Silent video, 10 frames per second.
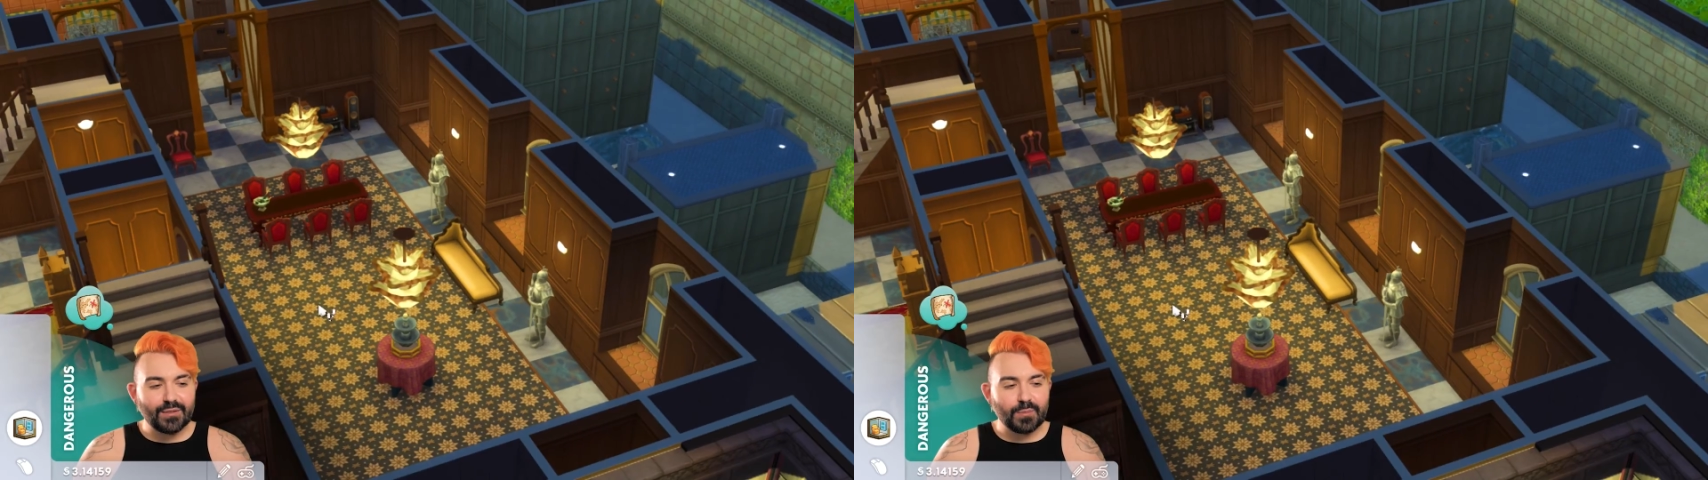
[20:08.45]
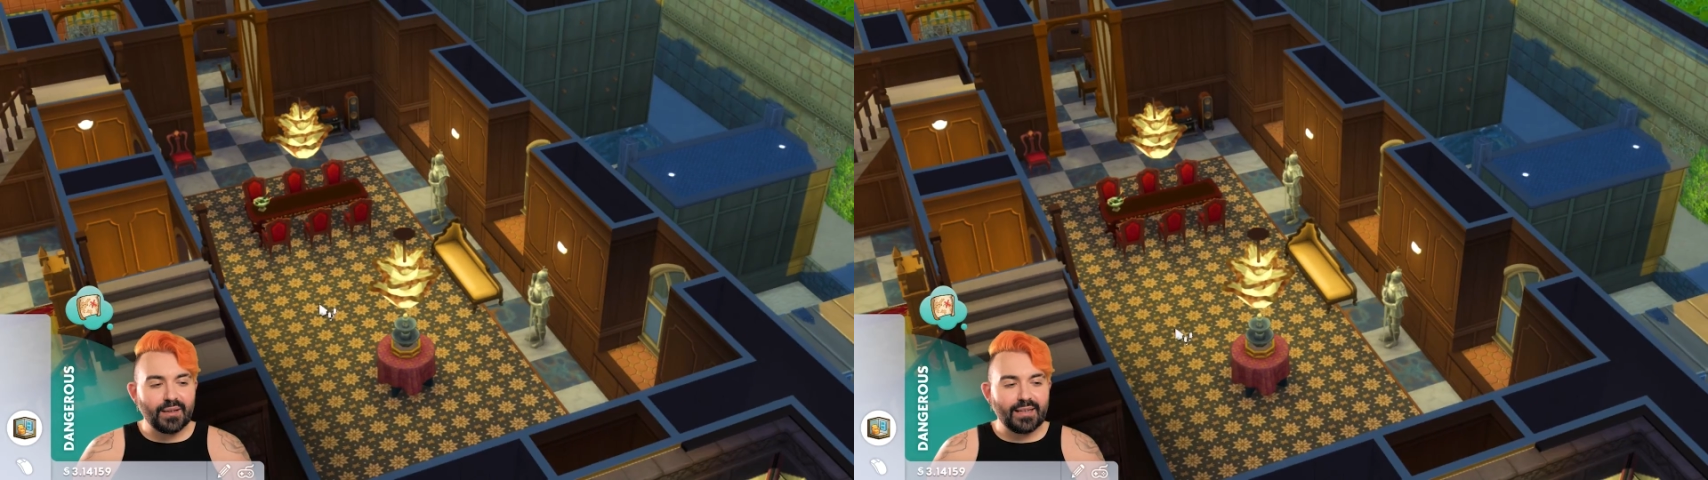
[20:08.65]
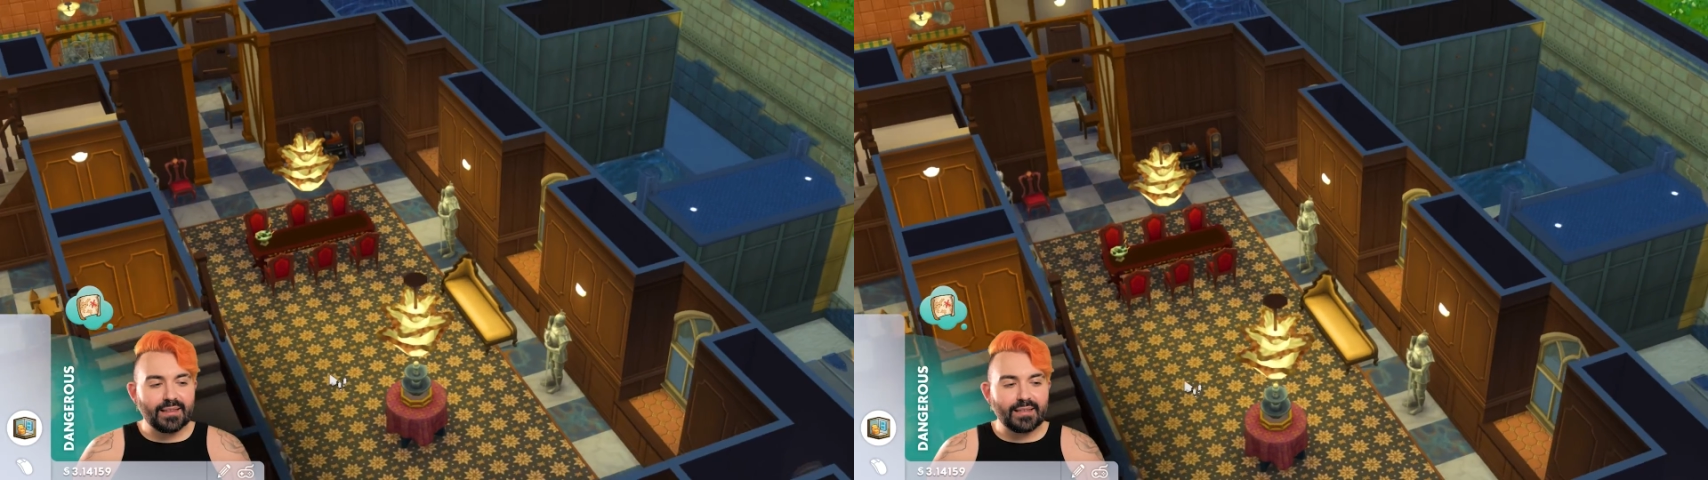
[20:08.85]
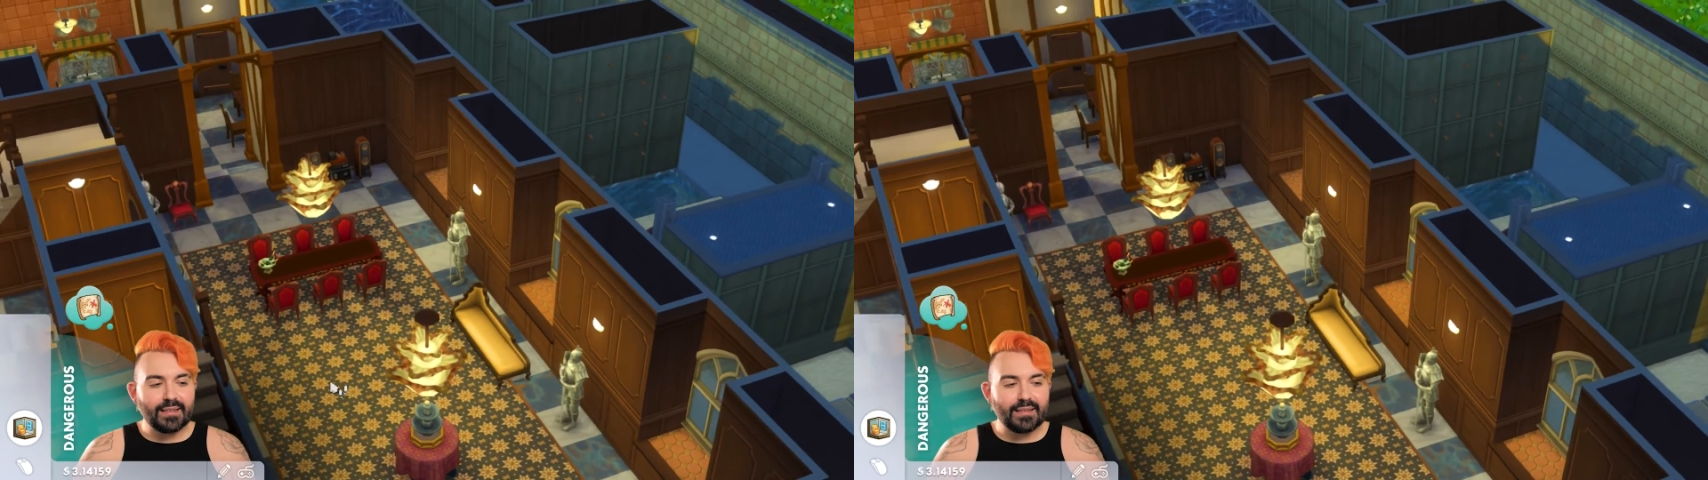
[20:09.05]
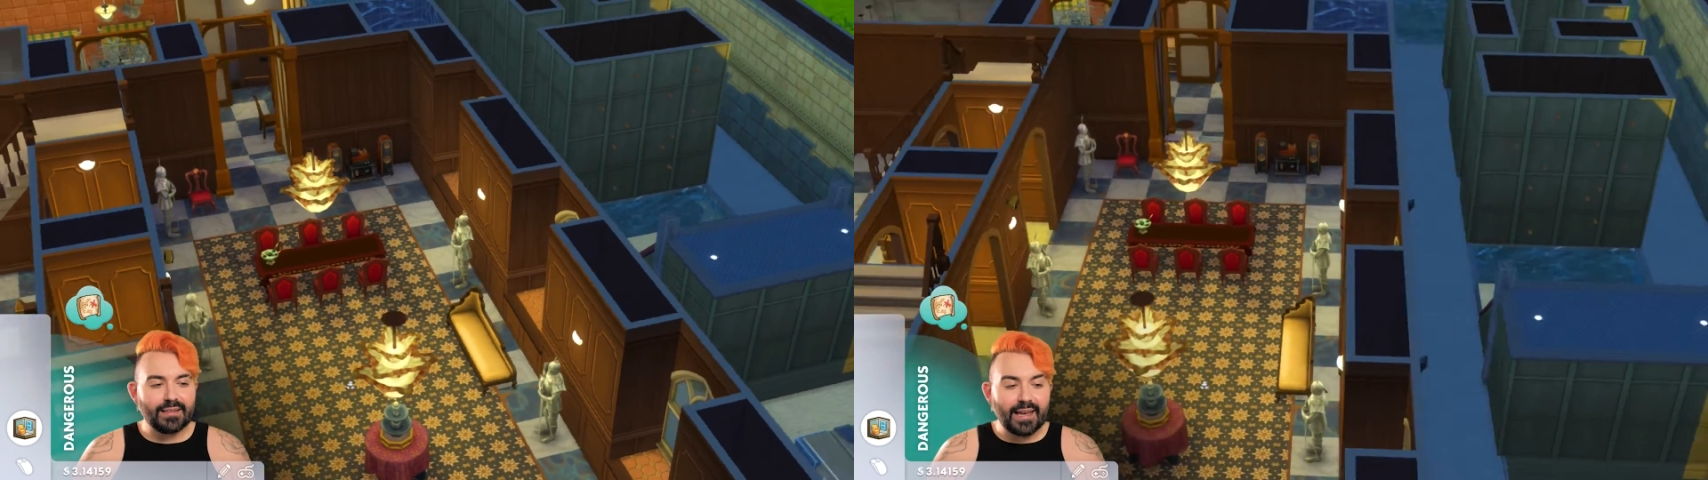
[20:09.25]
was playing
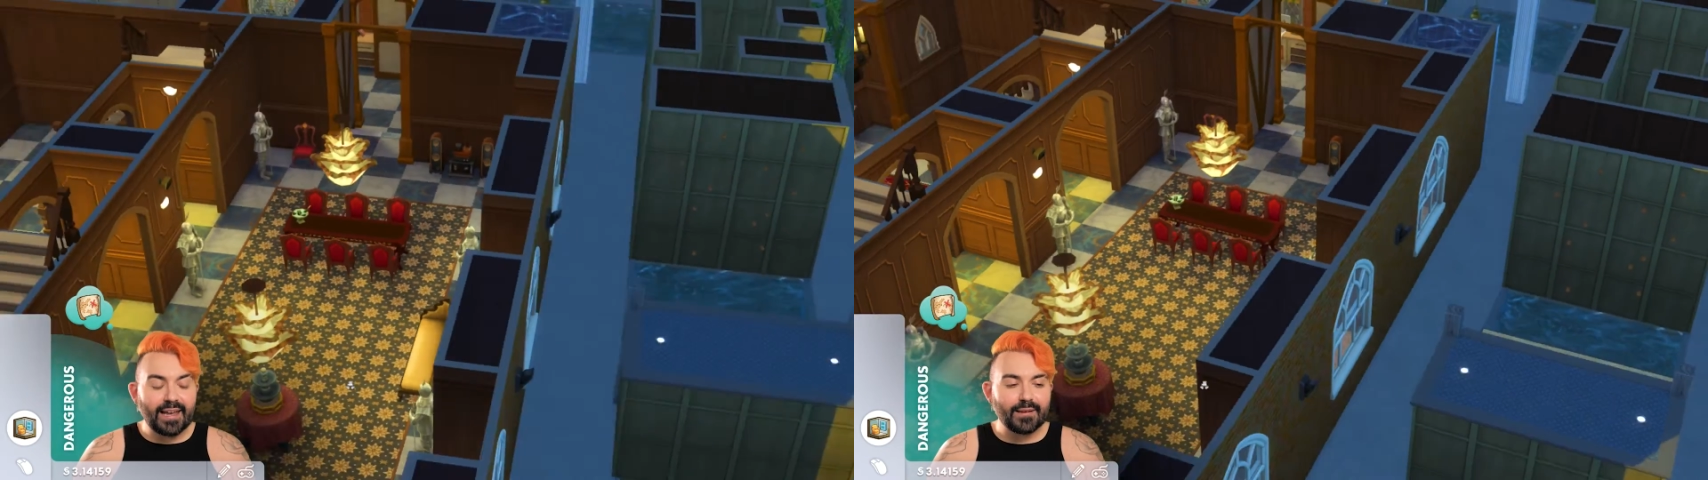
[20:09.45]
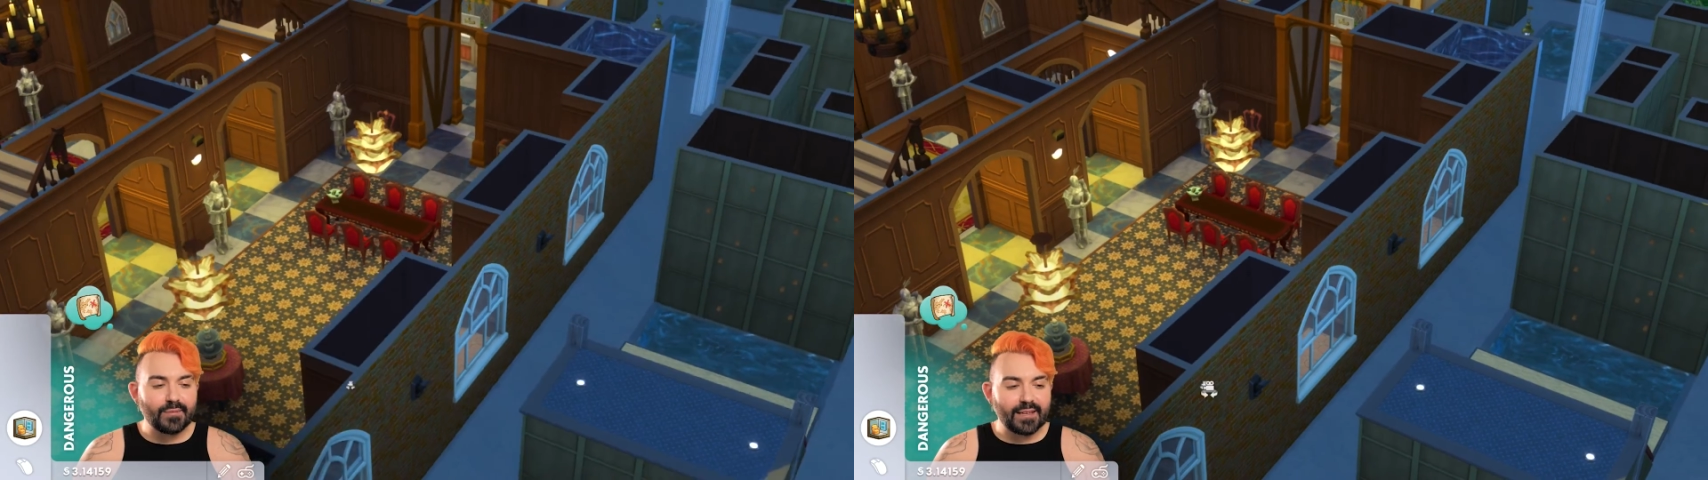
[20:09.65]
the game,